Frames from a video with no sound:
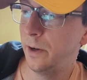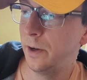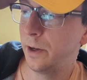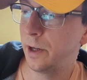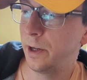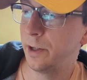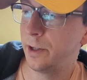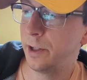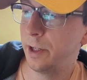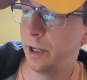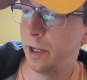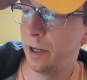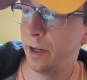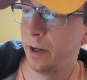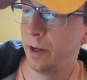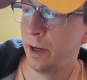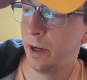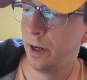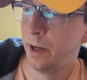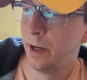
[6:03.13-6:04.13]
you can see
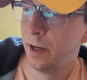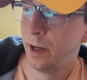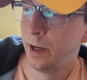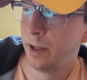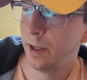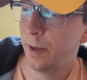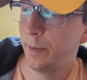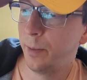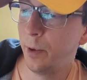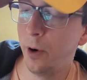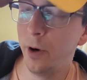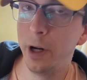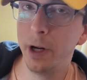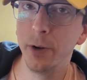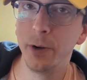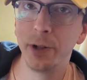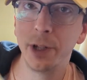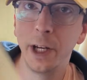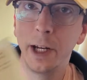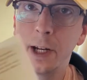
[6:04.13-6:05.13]
the boy who
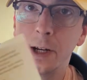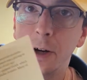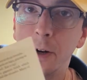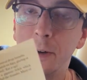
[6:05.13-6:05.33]
was eating